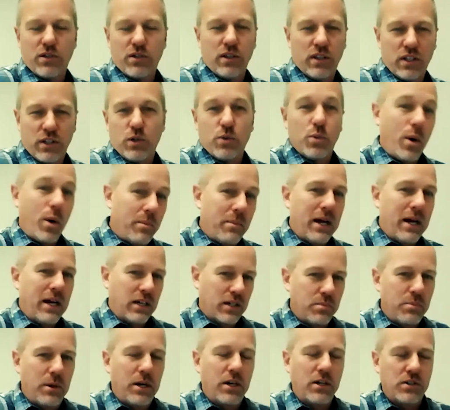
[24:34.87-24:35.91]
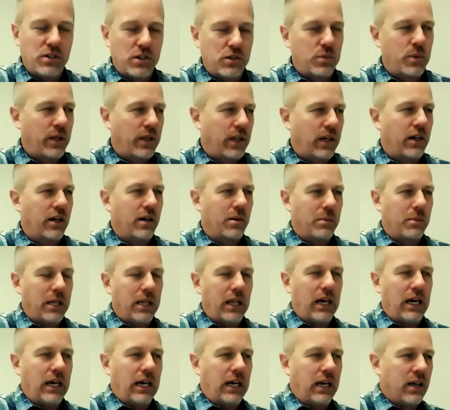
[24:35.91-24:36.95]
And this is what my experience is really going to be
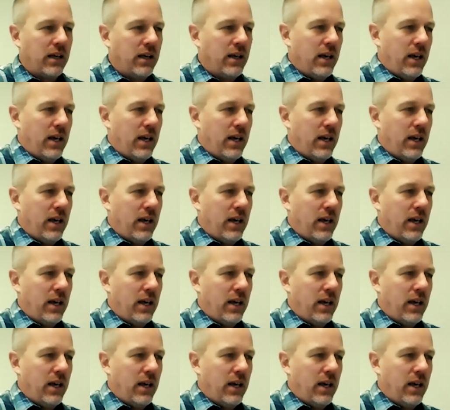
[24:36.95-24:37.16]
like.